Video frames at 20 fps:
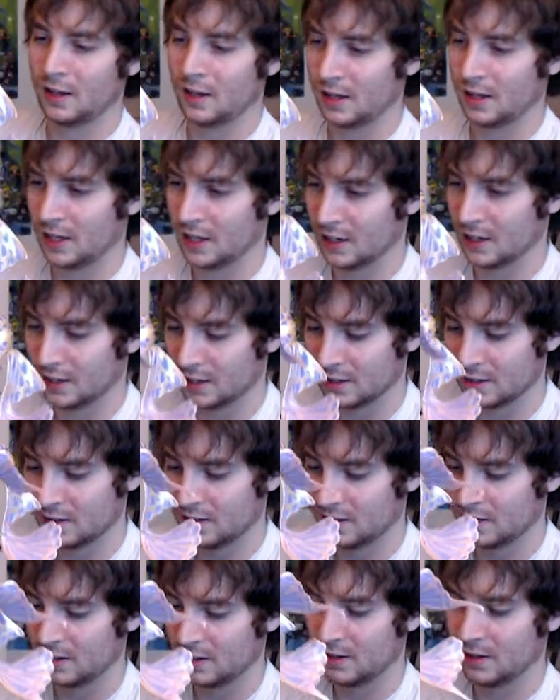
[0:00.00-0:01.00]
And
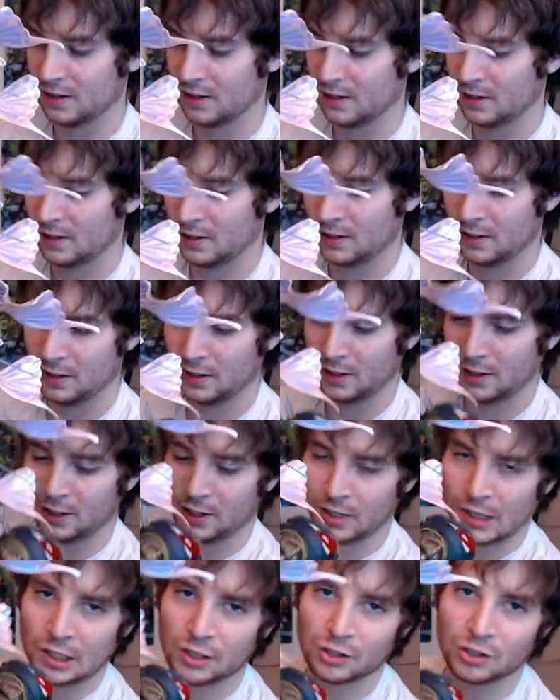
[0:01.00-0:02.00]

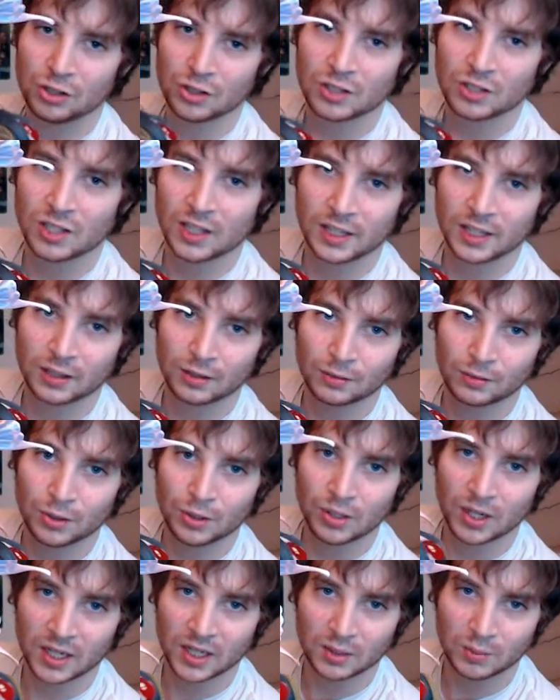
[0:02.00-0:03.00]
just like the Ryu
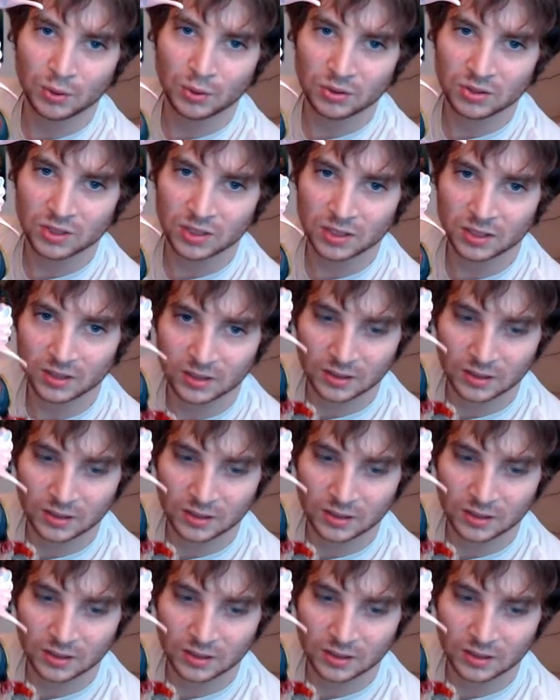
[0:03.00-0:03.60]
Hayabusa,